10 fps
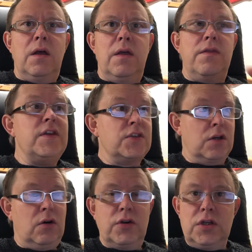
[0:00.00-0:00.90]
this
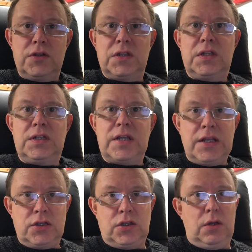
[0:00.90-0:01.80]
car uses a
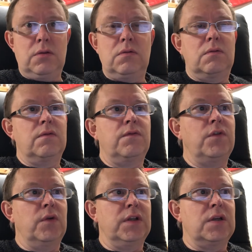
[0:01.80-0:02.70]
Denso fuel